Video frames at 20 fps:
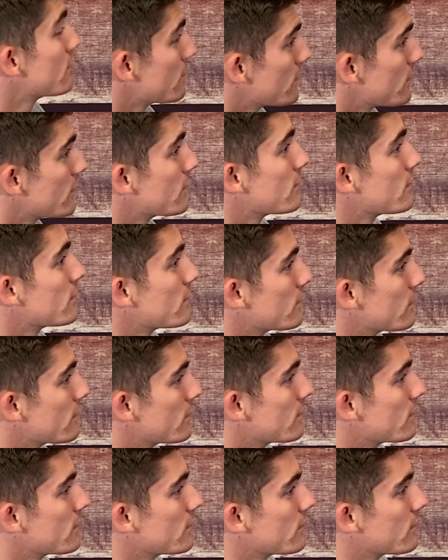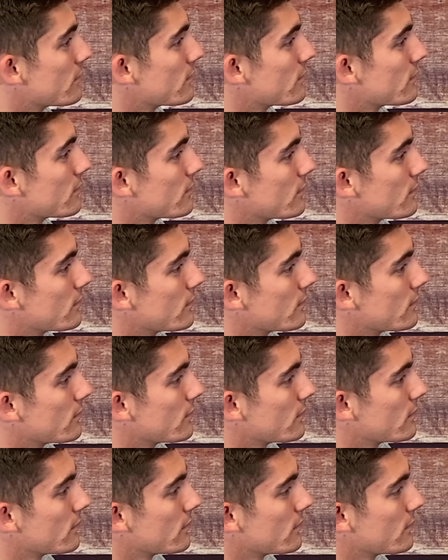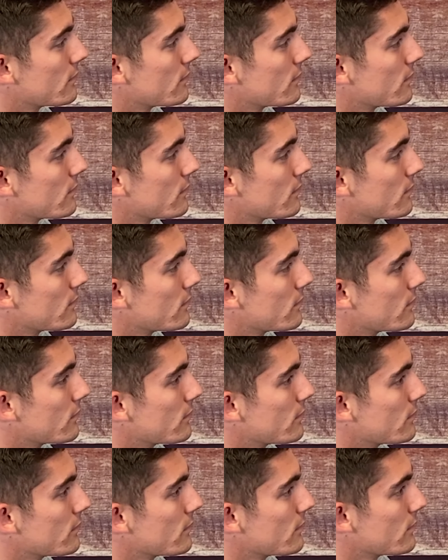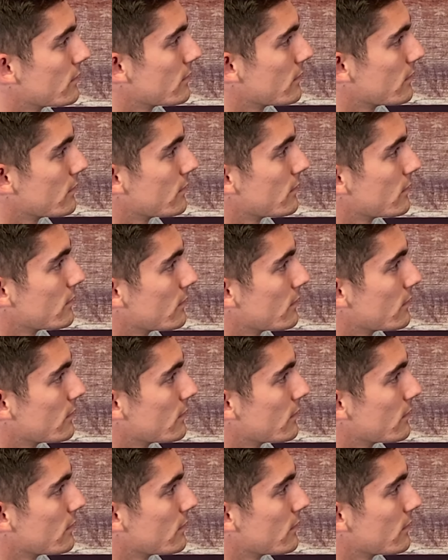The person shown says nothing.